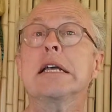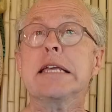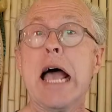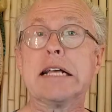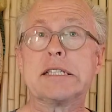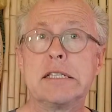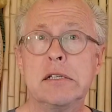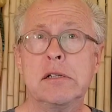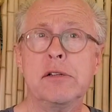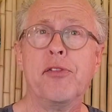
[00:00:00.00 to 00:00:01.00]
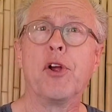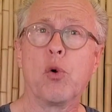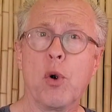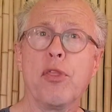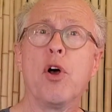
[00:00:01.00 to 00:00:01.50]
Yes, there
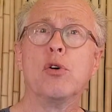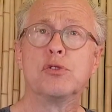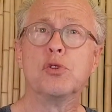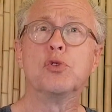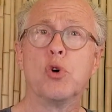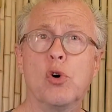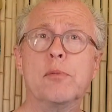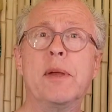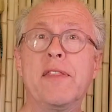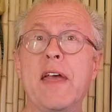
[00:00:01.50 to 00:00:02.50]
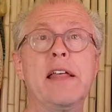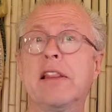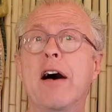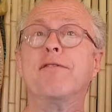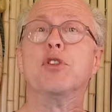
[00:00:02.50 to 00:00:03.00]
were those who told me they
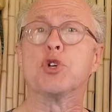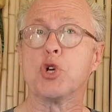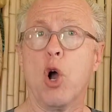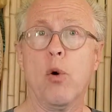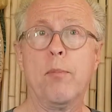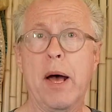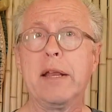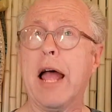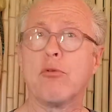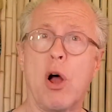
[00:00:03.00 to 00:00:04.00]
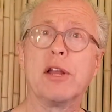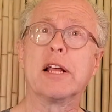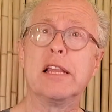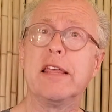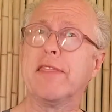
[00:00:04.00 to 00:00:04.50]
loved the show, but
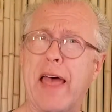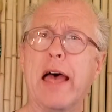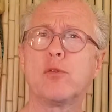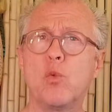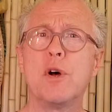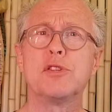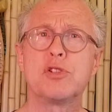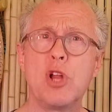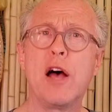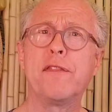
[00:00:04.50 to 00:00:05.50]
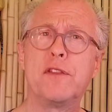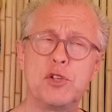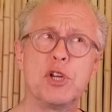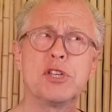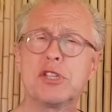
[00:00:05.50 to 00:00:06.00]
ironically, that was not the
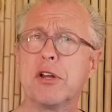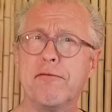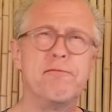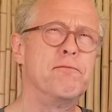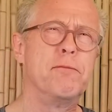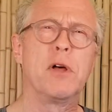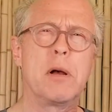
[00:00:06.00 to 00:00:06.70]
gist of the